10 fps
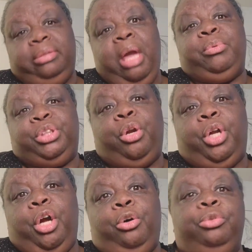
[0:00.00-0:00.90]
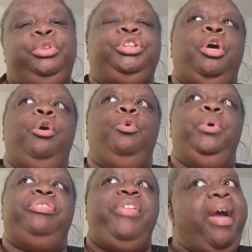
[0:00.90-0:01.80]
That was her goal. So
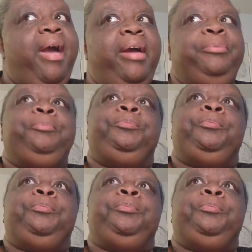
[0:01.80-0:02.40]
with that,